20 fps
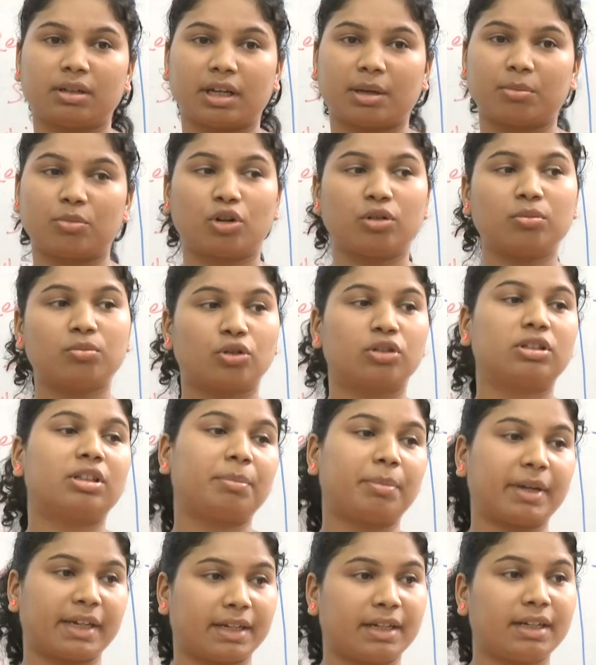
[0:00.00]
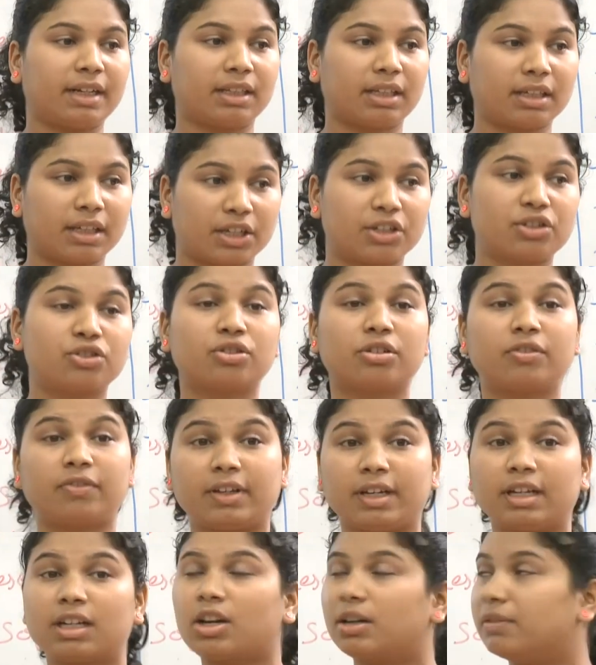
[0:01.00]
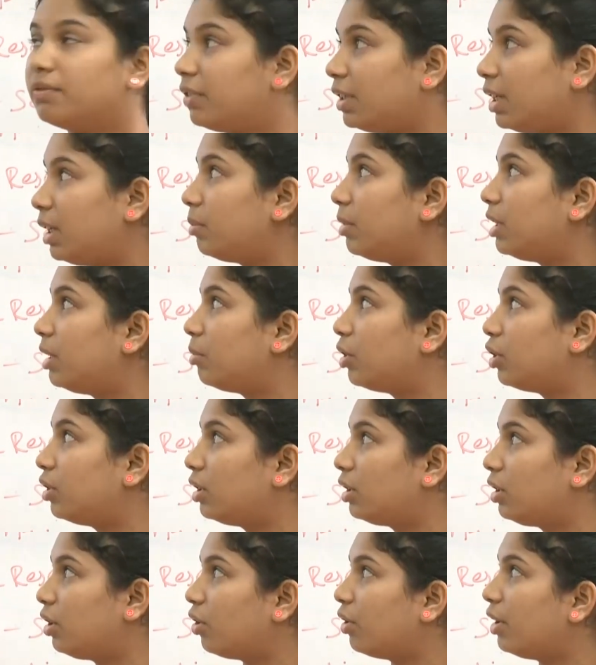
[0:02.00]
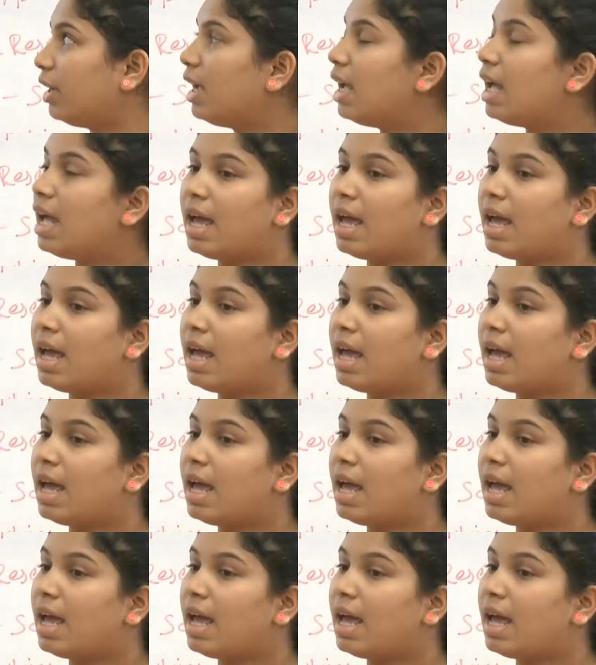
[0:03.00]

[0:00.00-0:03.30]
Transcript: among both the parent and the kid should feel comfortable about the toy,